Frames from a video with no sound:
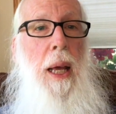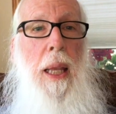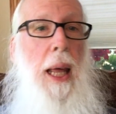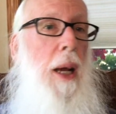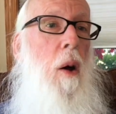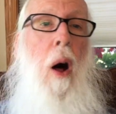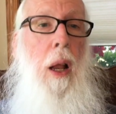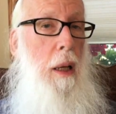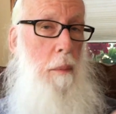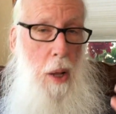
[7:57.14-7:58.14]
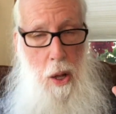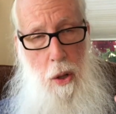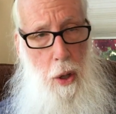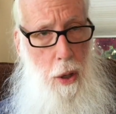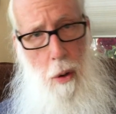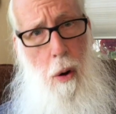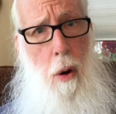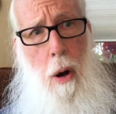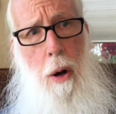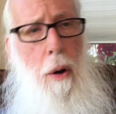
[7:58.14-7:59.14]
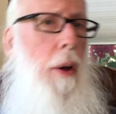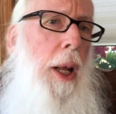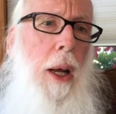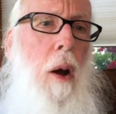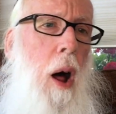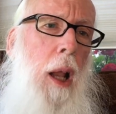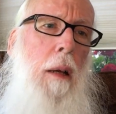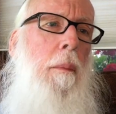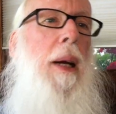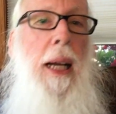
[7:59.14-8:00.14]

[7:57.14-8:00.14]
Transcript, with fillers: They call him the Lord, or they call him